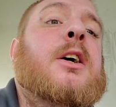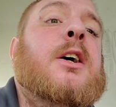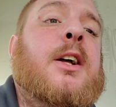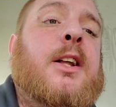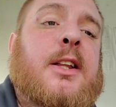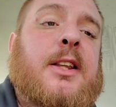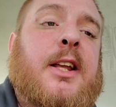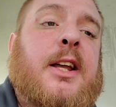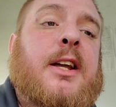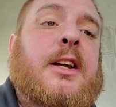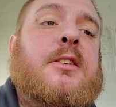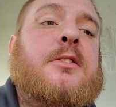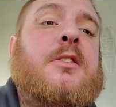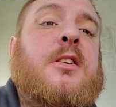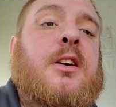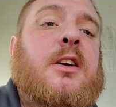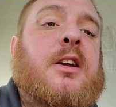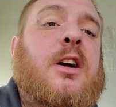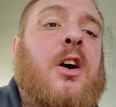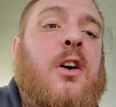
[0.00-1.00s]
things,
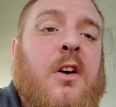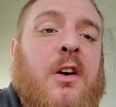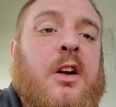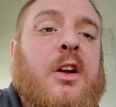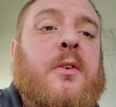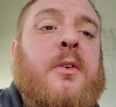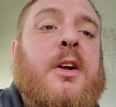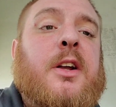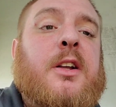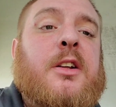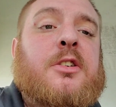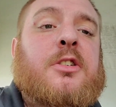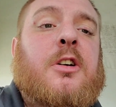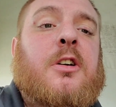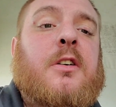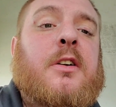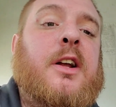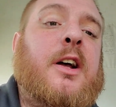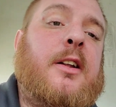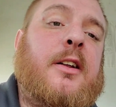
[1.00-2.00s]
arguing each
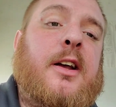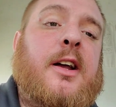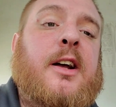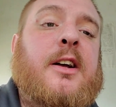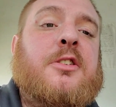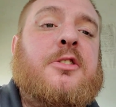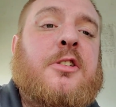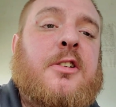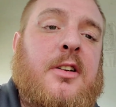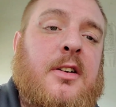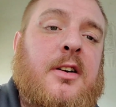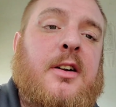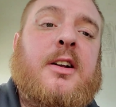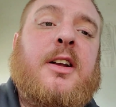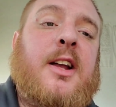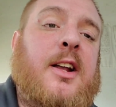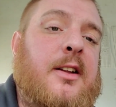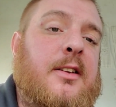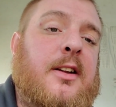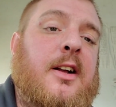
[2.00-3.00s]
other, yelling at each other, and
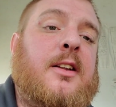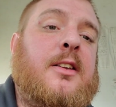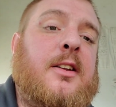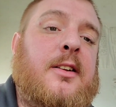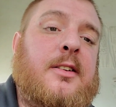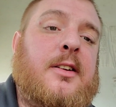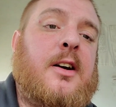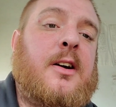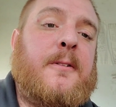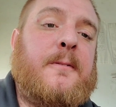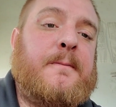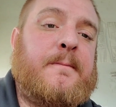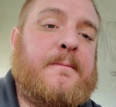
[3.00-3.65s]
getting nothing done.